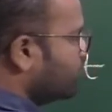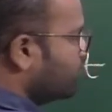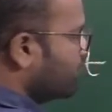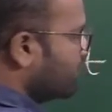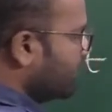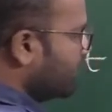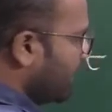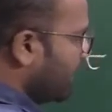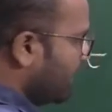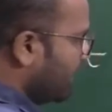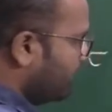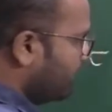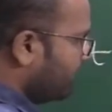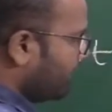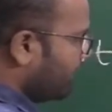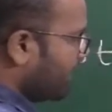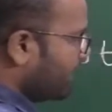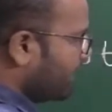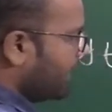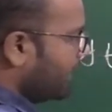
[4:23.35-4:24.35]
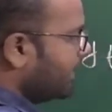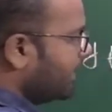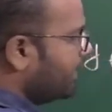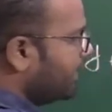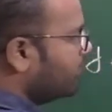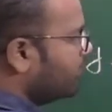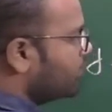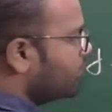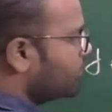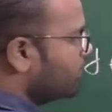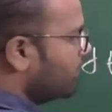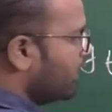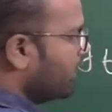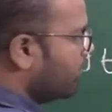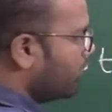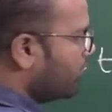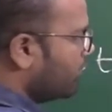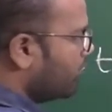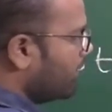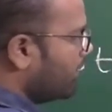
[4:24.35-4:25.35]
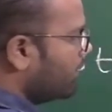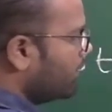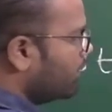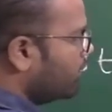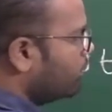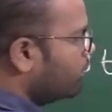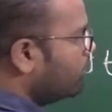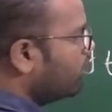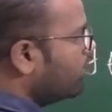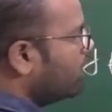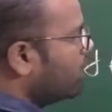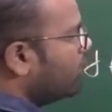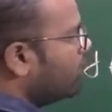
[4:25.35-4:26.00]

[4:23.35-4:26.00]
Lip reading: t half and n equals to n0 by 2, we